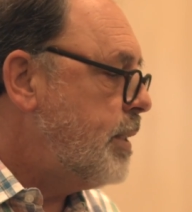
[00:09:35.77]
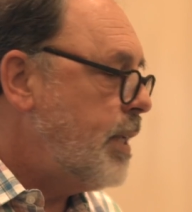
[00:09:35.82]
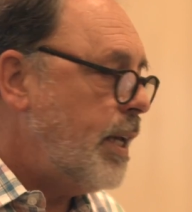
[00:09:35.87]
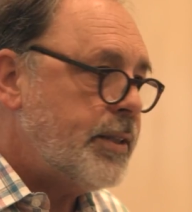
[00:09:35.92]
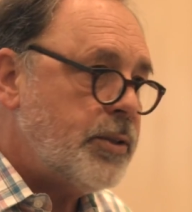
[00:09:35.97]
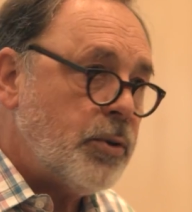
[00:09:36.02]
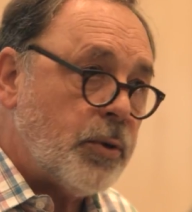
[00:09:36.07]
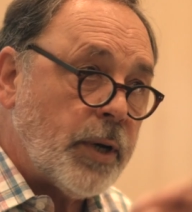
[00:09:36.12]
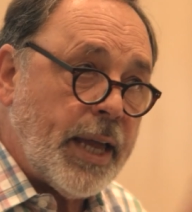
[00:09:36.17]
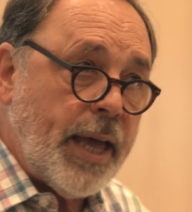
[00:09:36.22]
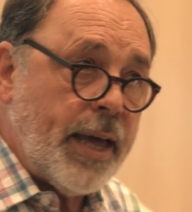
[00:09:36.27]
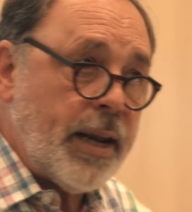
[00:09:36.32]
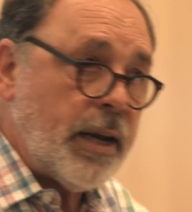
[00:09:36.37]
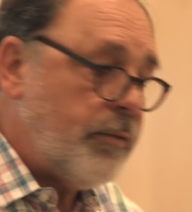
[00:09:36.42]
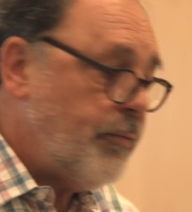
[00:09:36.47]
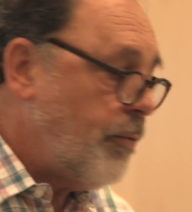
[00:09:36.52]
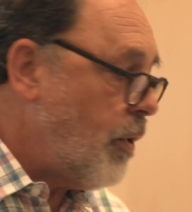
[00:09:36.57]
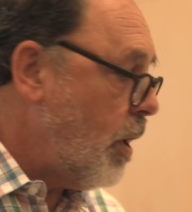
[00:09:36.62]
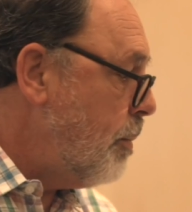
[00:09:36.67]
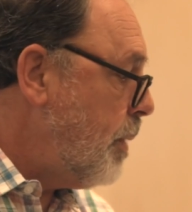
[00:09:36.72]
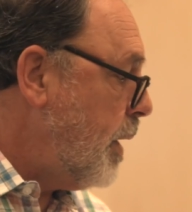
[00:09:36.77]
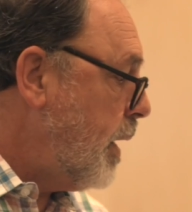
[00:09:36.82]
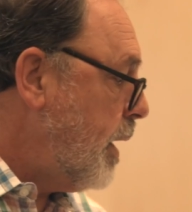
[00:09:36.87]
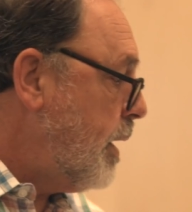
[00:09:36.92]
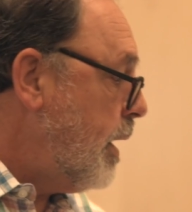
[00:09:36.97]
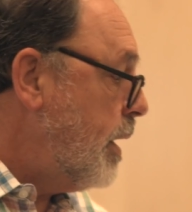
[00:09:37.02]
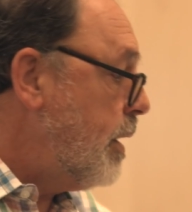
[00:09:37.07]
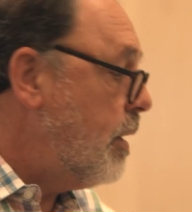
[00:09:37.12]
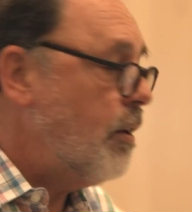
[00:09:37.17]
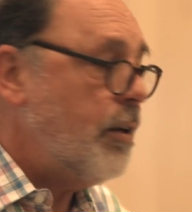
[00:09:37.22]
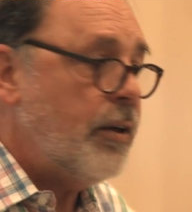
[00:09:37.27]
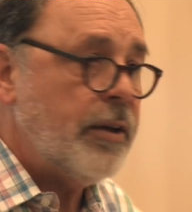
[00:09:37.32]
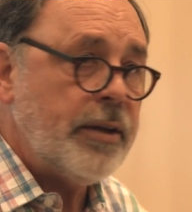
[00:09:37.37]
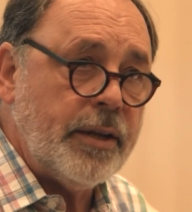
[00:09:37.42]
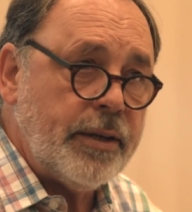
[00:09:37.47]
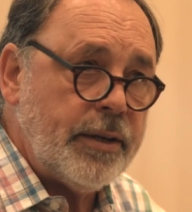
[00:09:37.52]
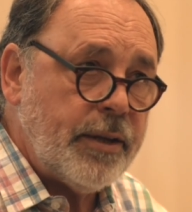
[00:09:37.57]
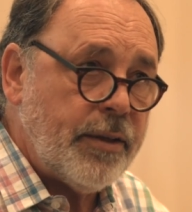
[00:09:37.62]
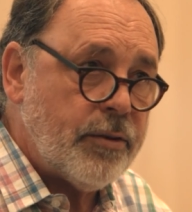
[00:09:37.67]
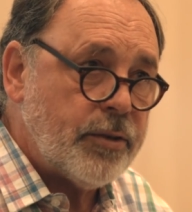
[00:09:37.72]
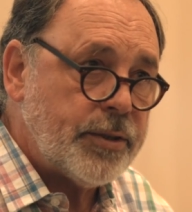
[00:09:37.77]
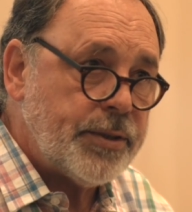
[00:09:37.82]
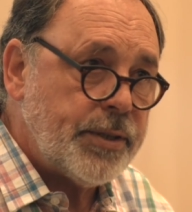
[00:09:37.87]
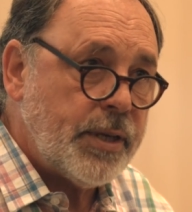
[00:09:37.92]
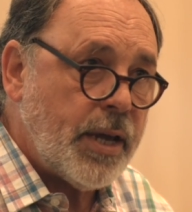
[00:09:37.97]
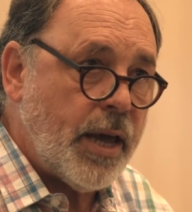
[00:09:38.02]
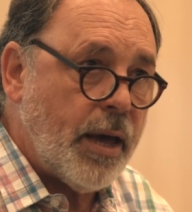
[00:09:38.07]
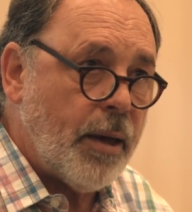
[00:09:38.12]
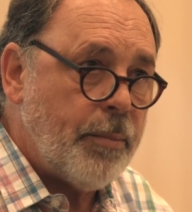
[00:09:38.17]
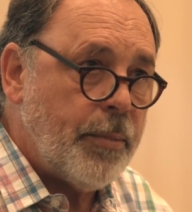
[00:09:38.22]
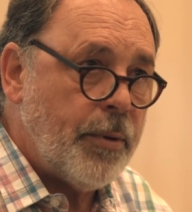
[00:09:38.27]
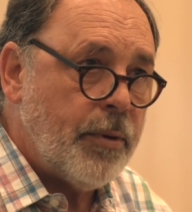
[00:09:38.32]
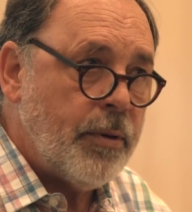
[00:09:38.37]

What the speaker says: takes organic farming another step.